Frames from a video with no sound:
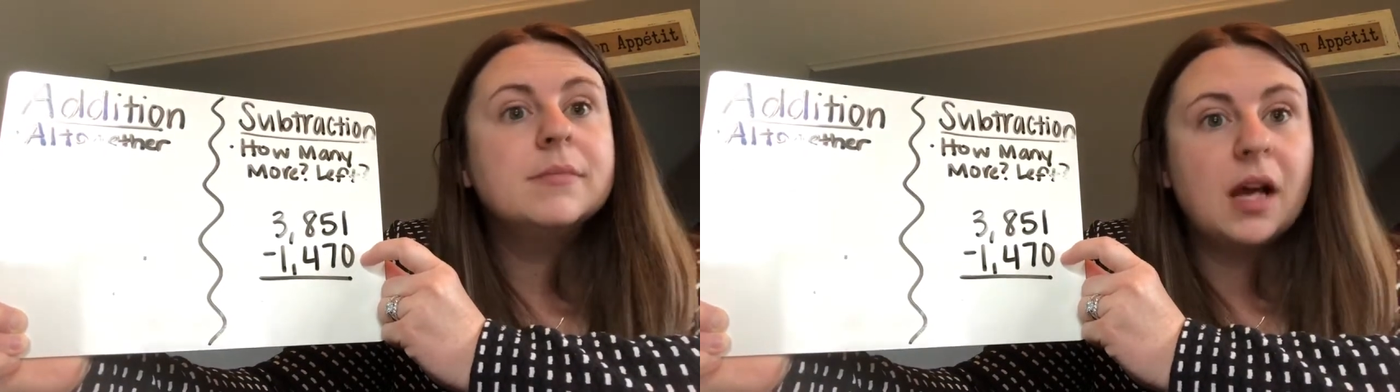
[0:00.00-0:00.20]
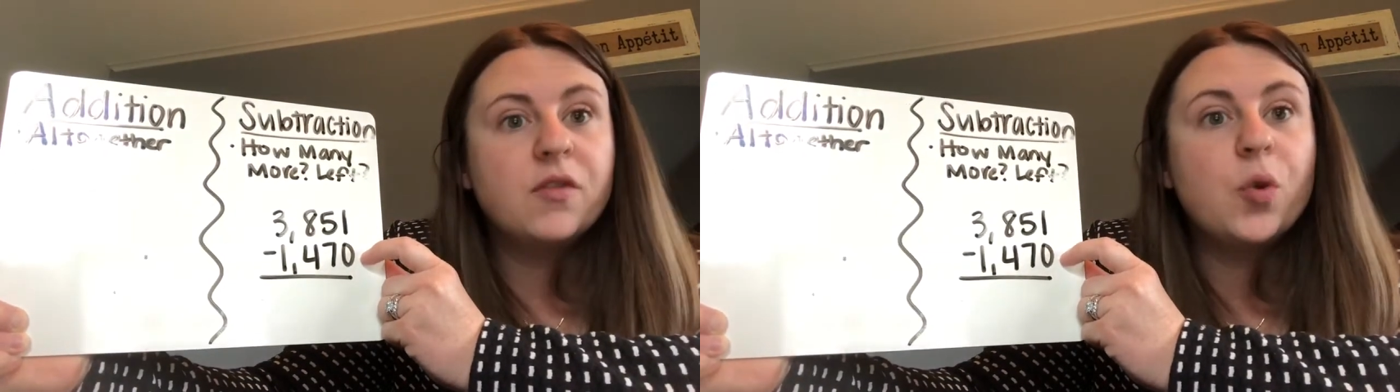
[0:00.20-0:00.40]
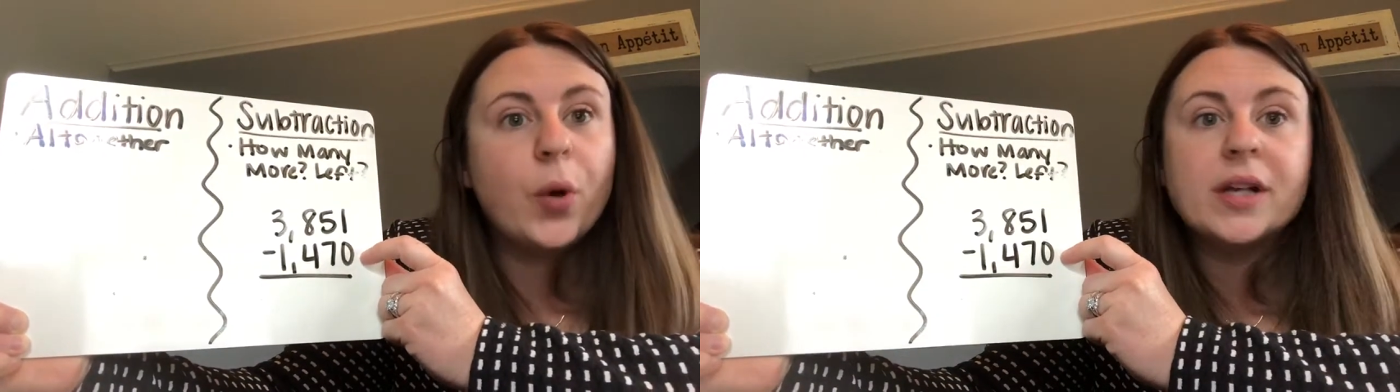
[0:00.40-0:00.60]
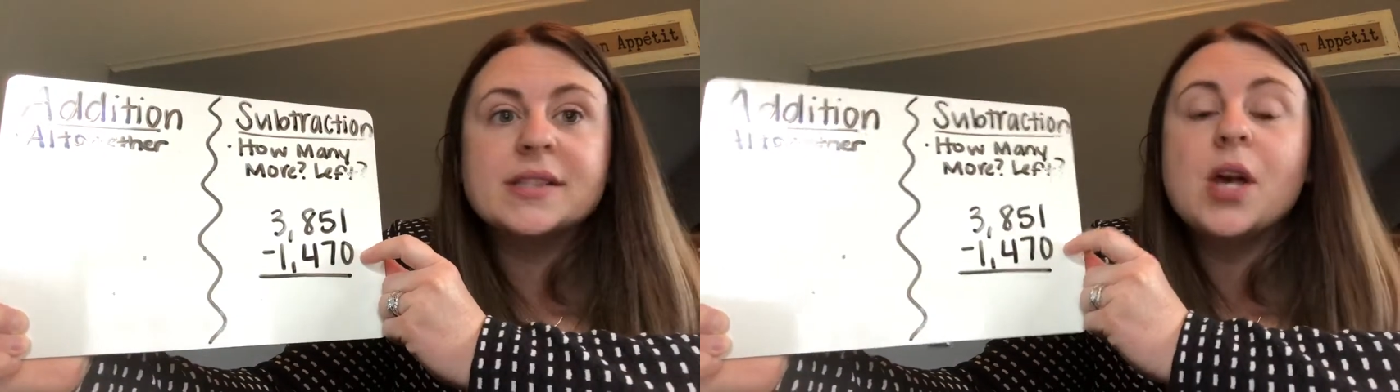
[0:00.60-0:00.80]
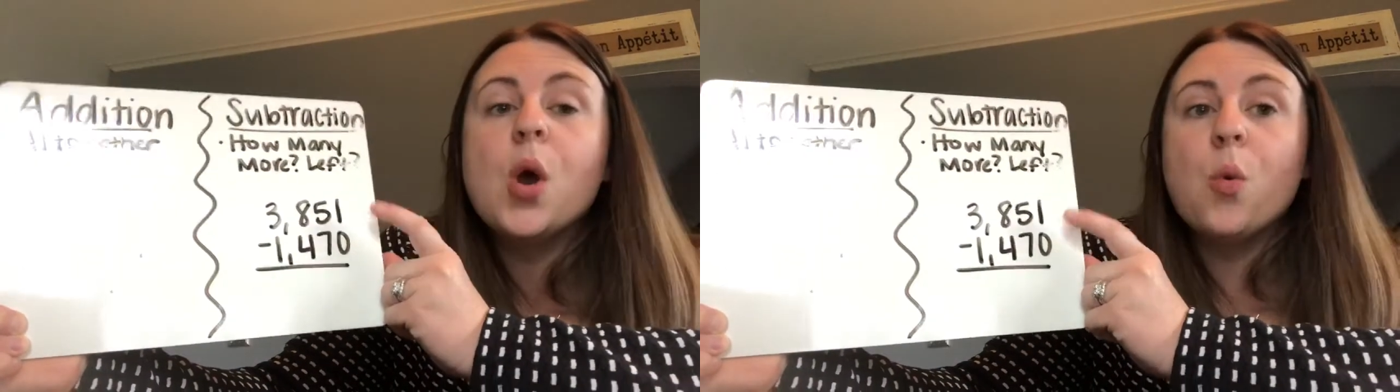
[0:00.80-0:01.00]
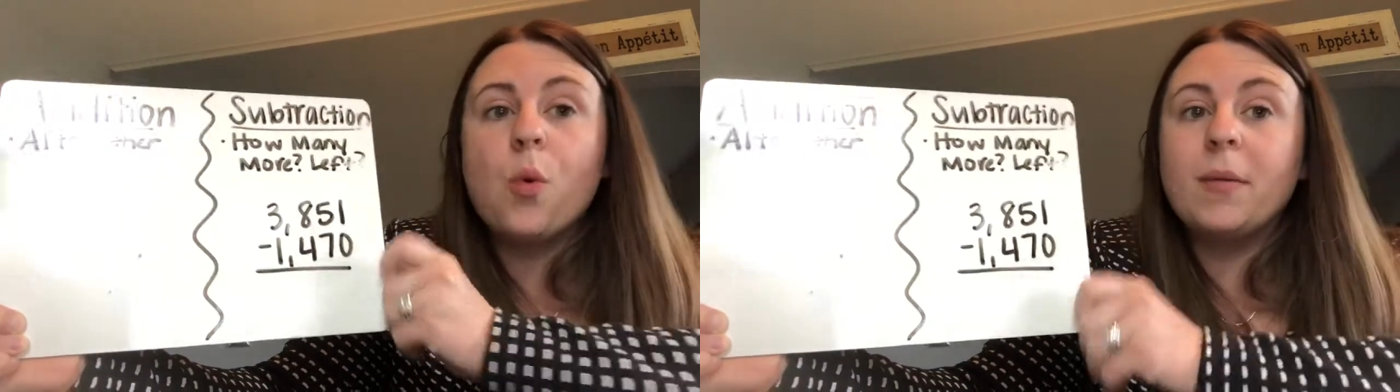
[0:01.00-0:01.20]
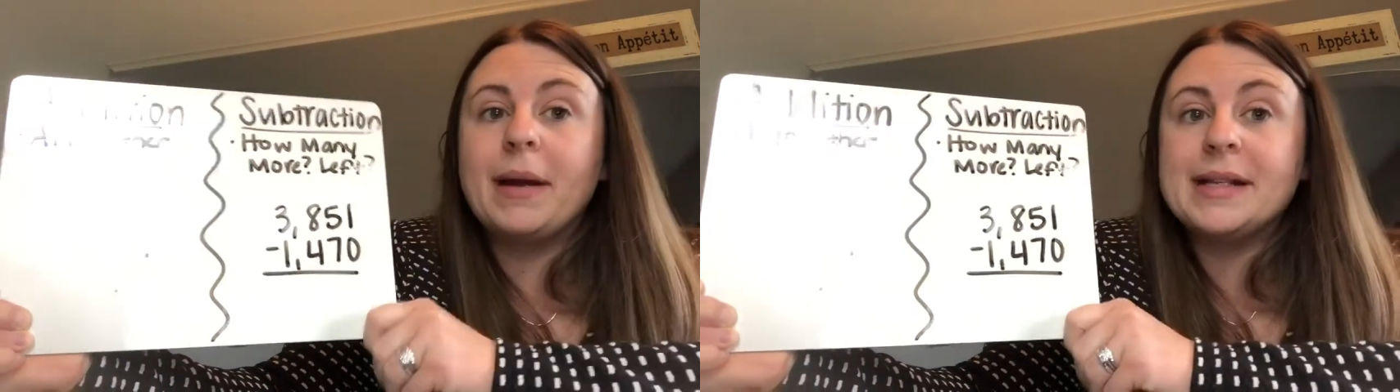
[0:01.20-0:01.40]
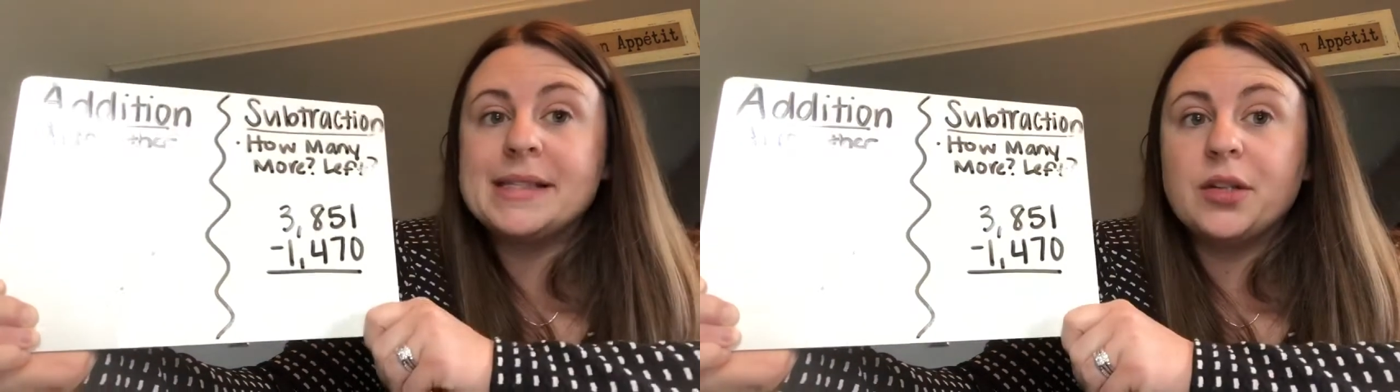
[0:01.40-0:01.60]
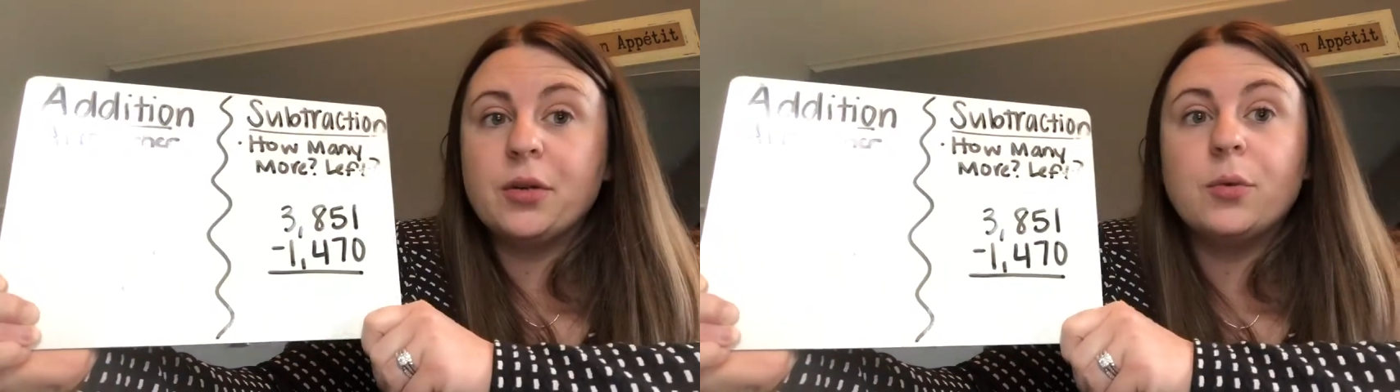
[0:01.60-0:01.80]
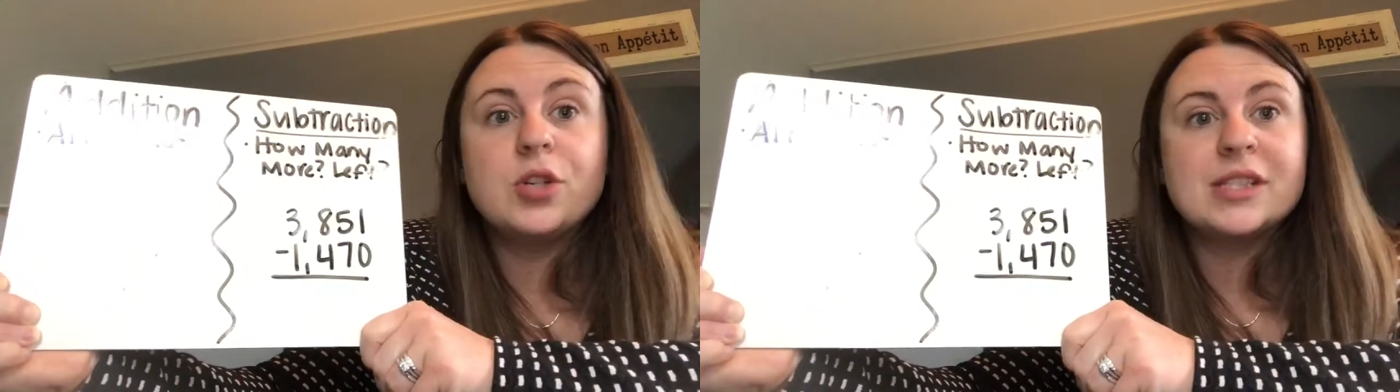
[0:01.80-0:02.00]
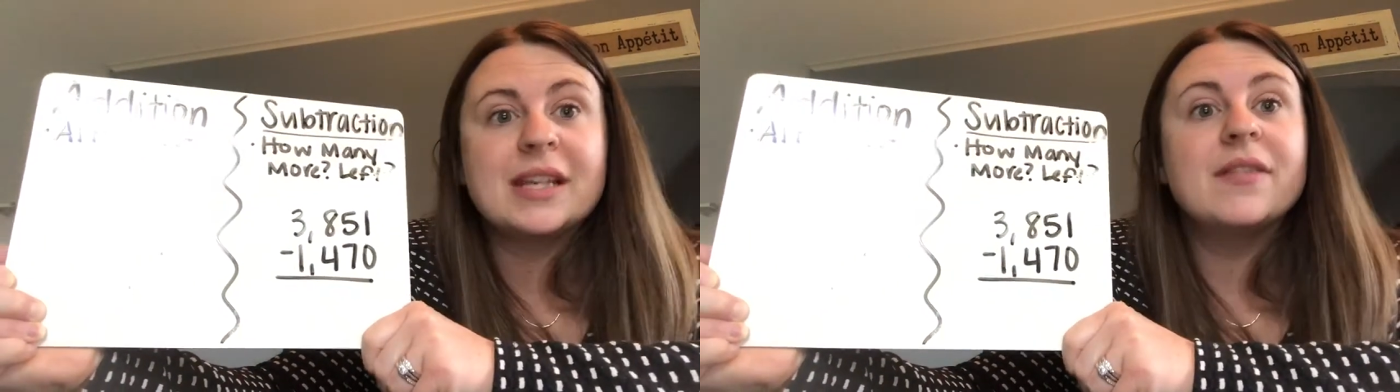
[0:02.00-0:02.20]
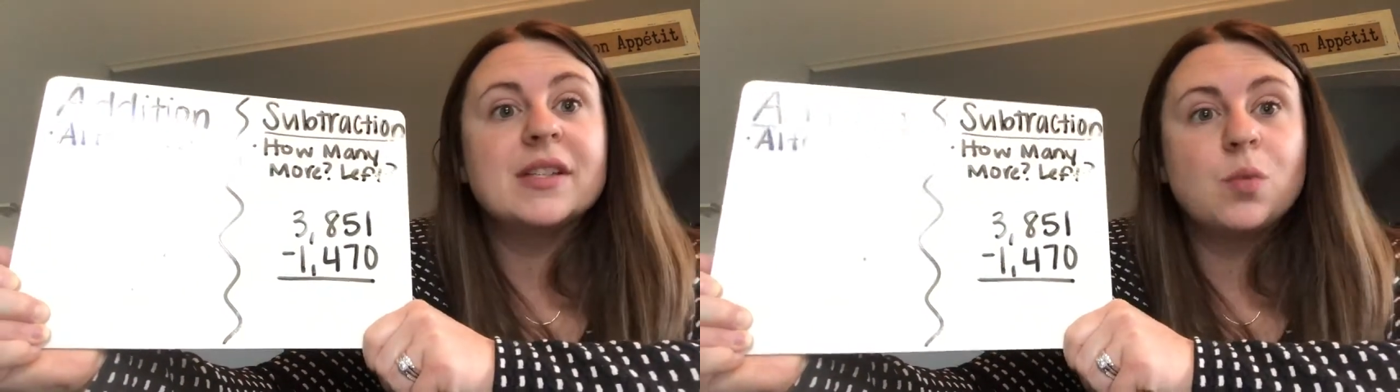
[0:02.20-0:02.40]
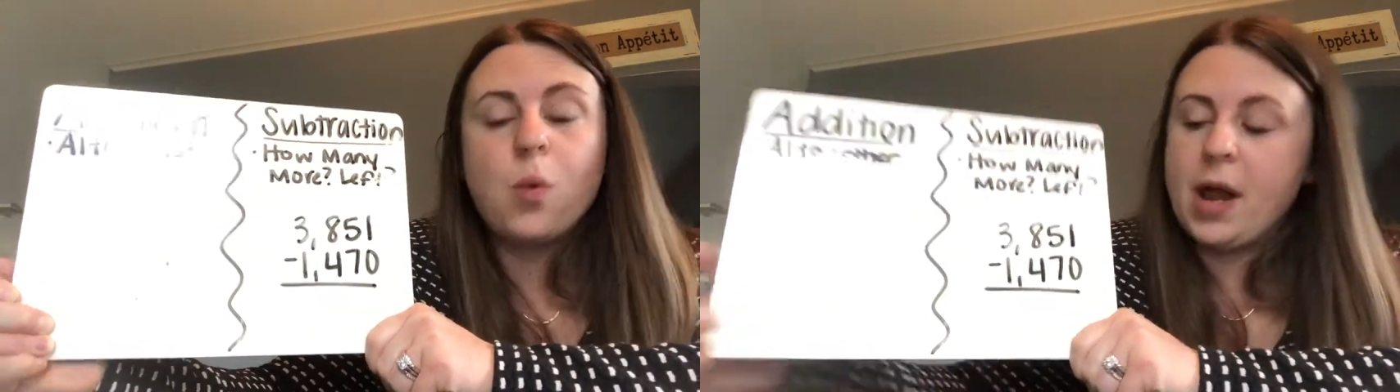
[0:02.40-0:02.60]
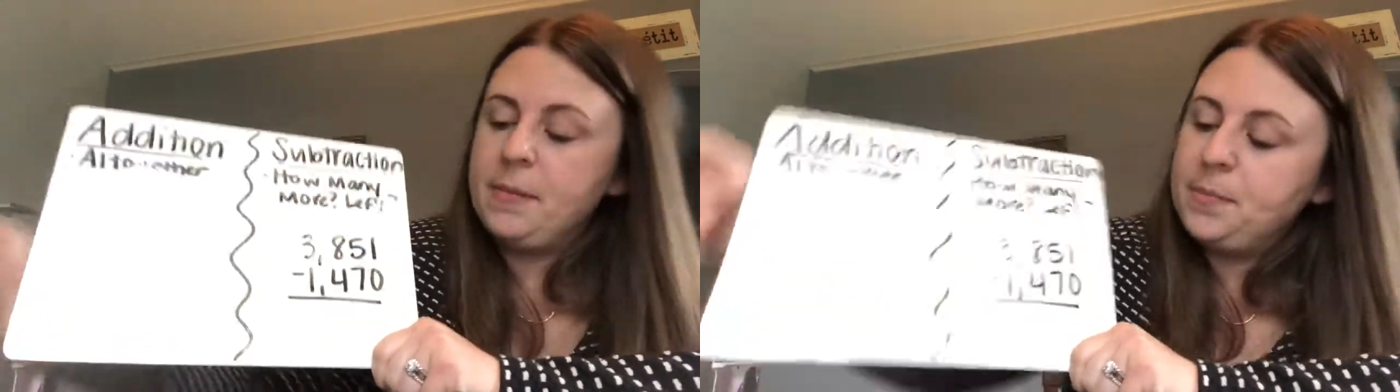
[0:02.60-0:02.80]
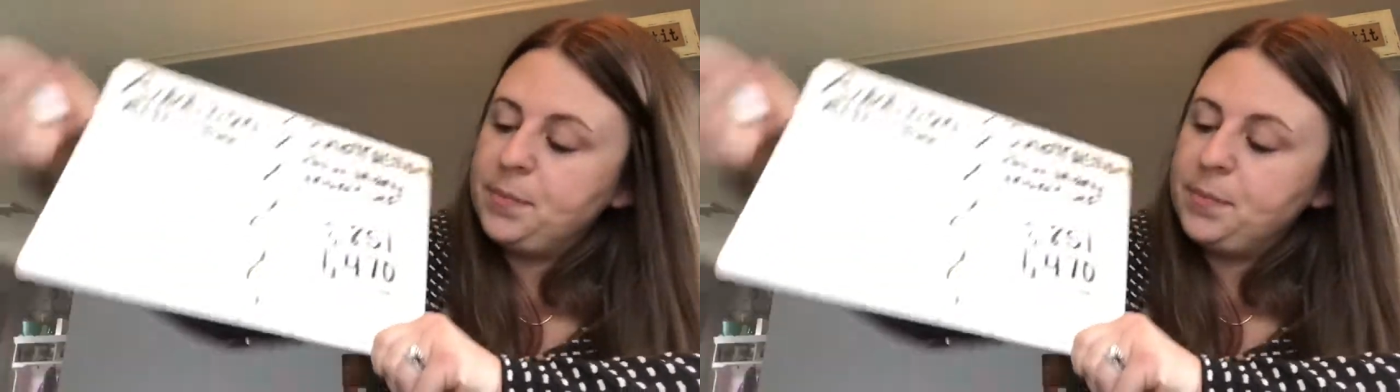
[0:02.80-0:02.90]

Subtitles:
Of course, 1 minus 0 would just give us 1.